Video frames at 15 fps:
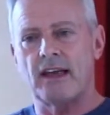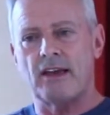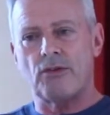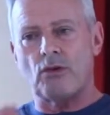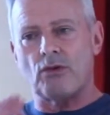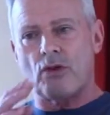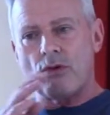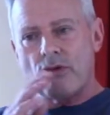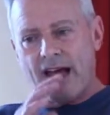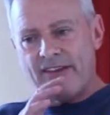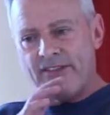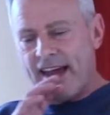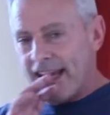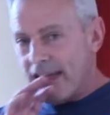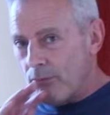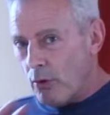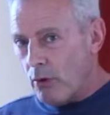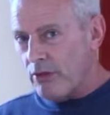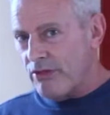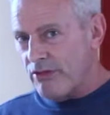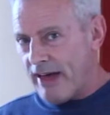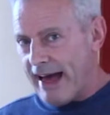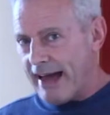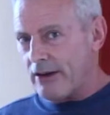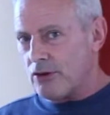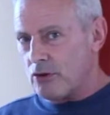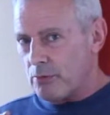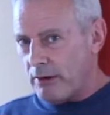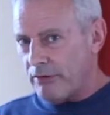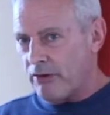If you don't have any more than
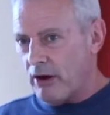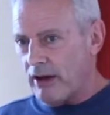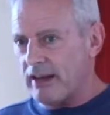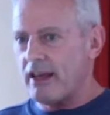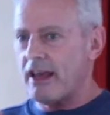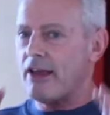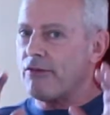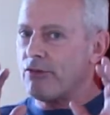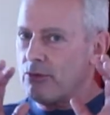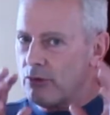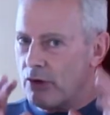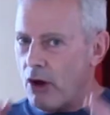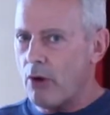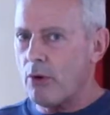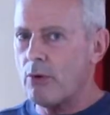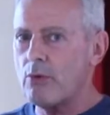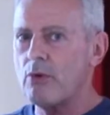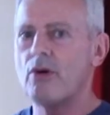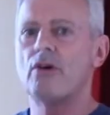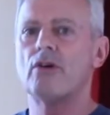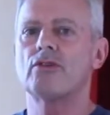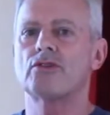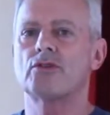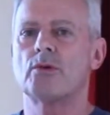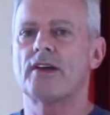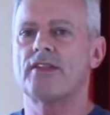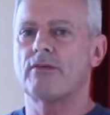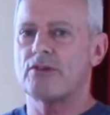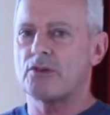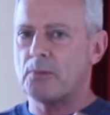that, you'll be fine. If you go to
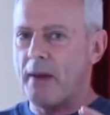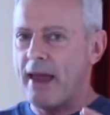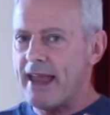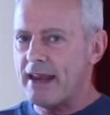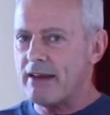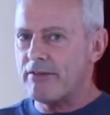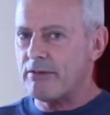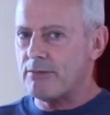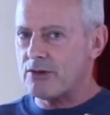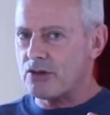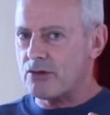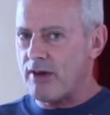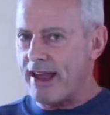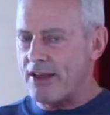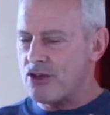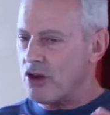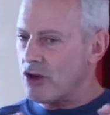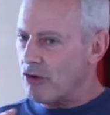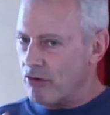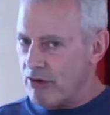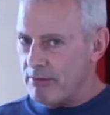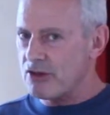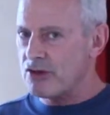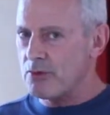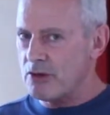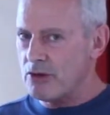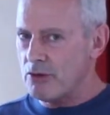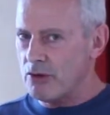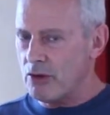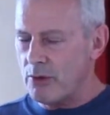where there is pain from the stretch and grimace
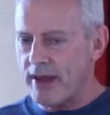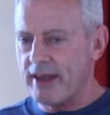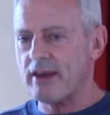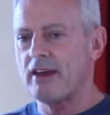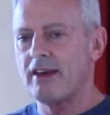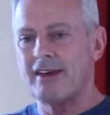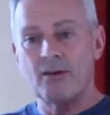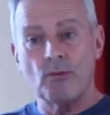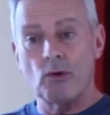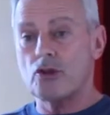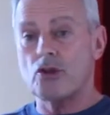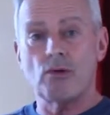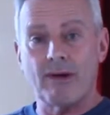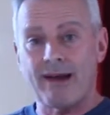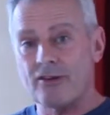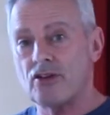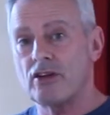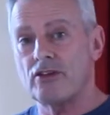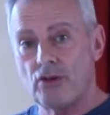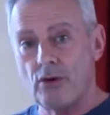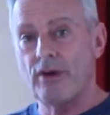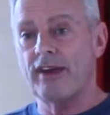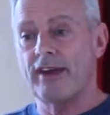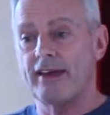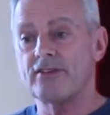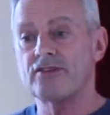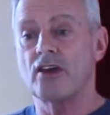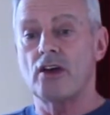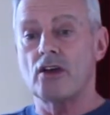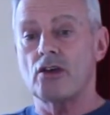when you do it, what you're actually doing
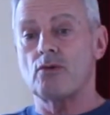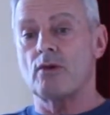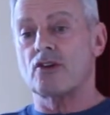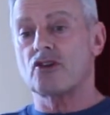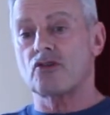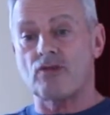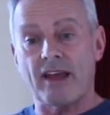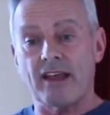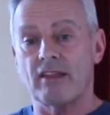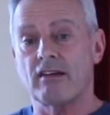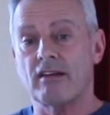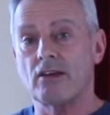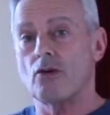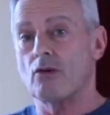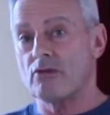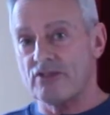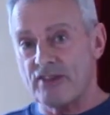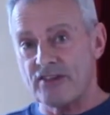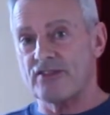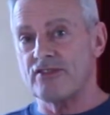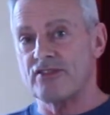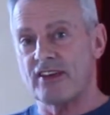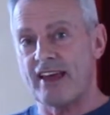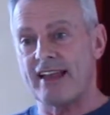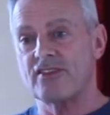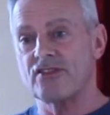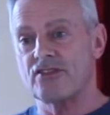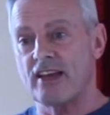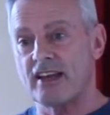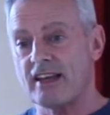is you are strengthening your resistance
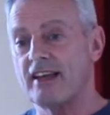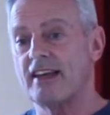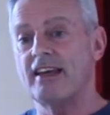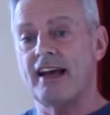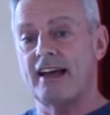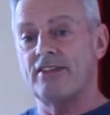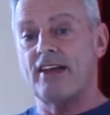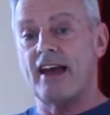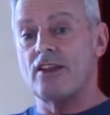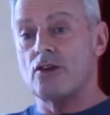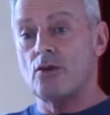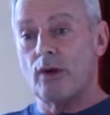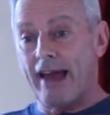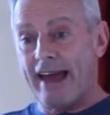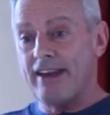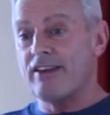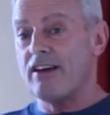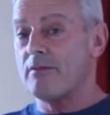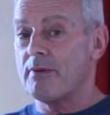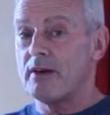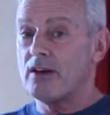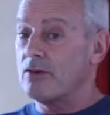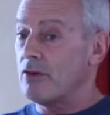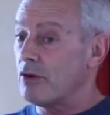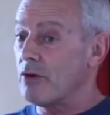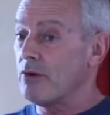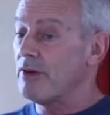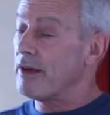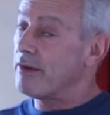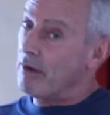against it, and then you'll end up not
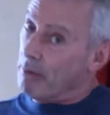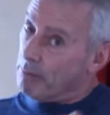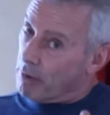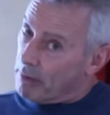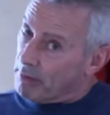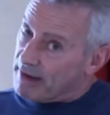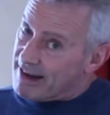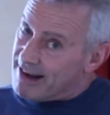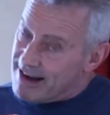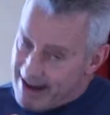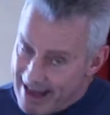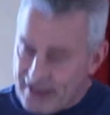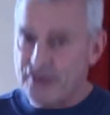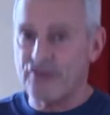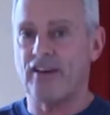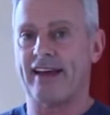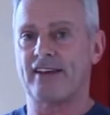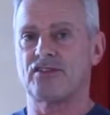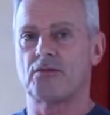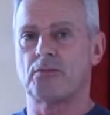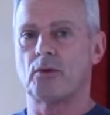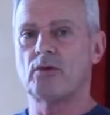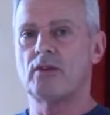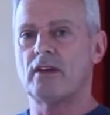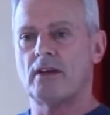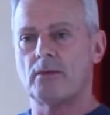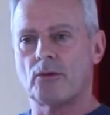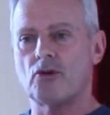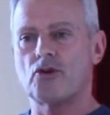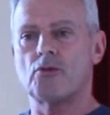only probably less flexible,
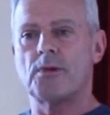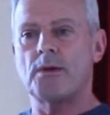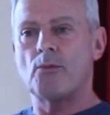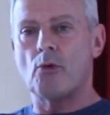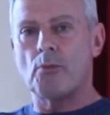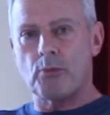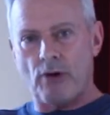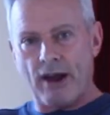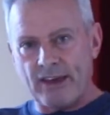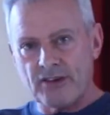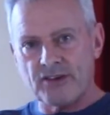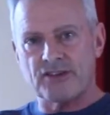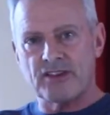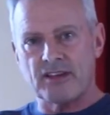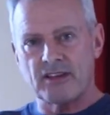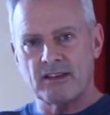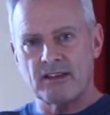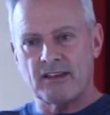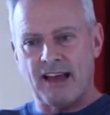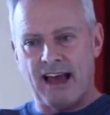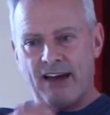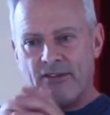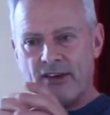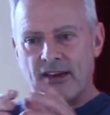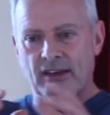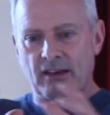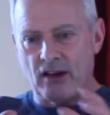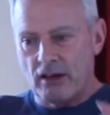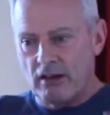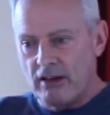because you'll be more braced,
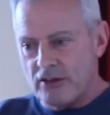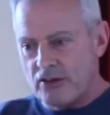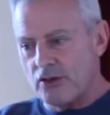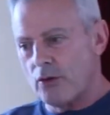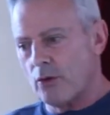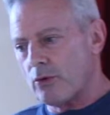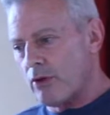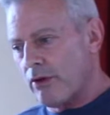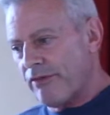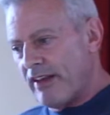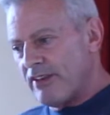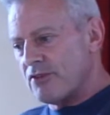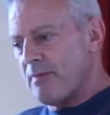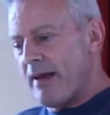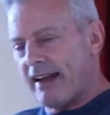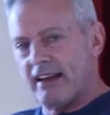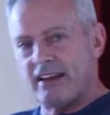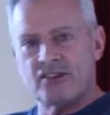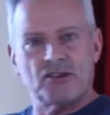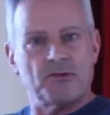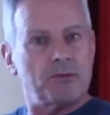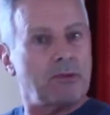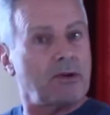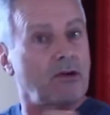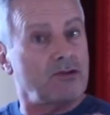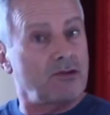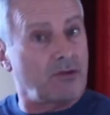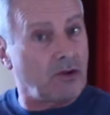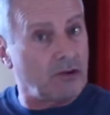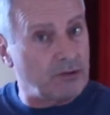having alerted all your defense mechanisms
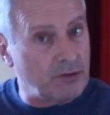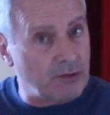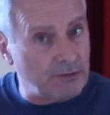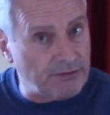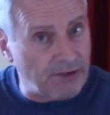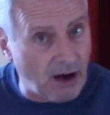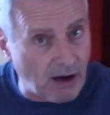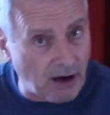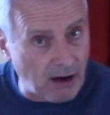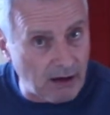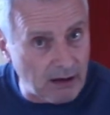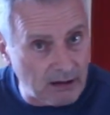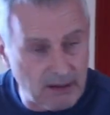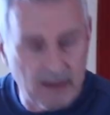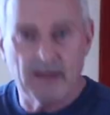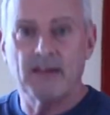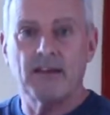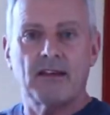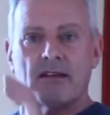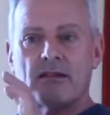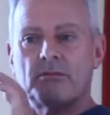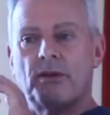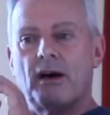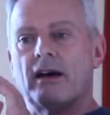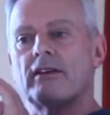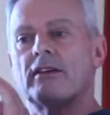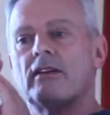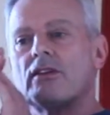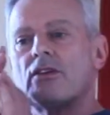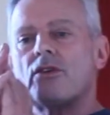because you've gone too far,
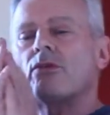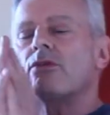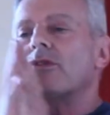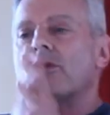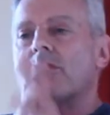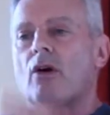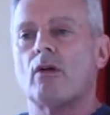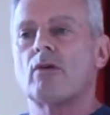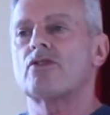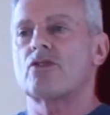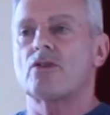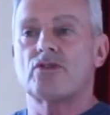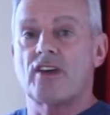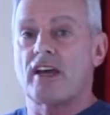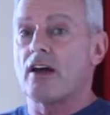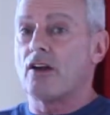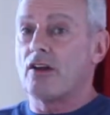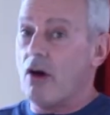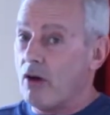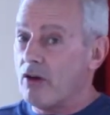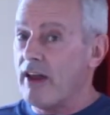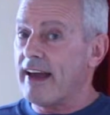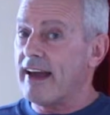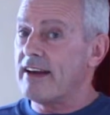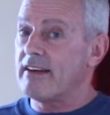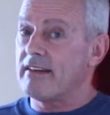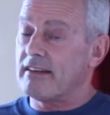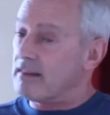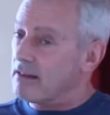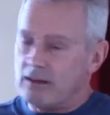but you'll also take a lot
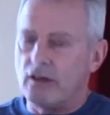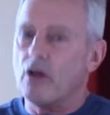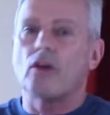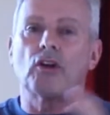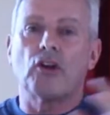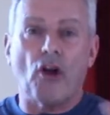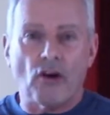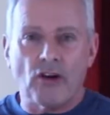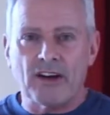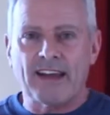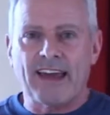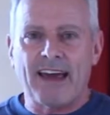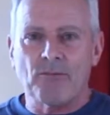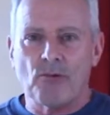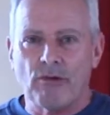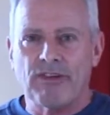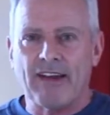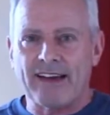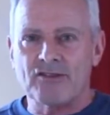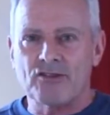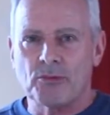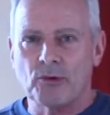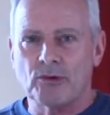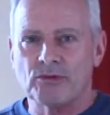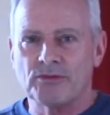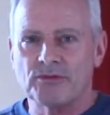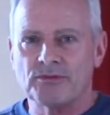longer to get more flexible.